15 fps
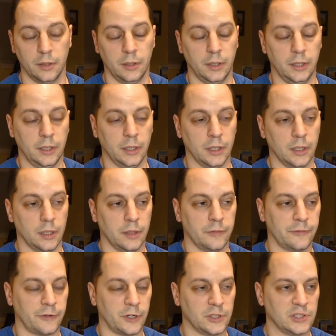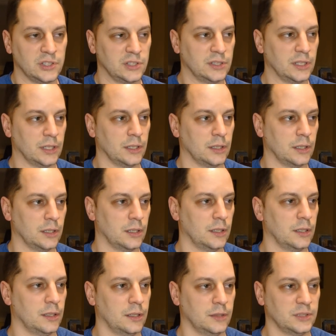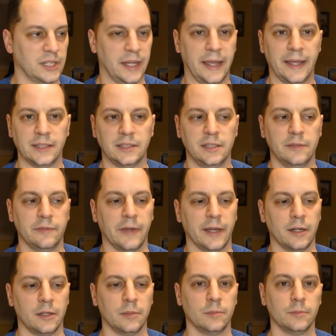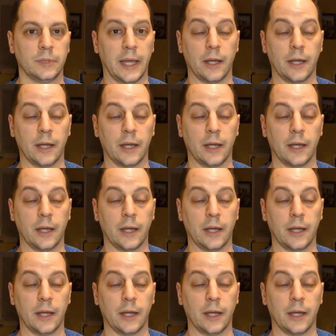the first is an anti-venom,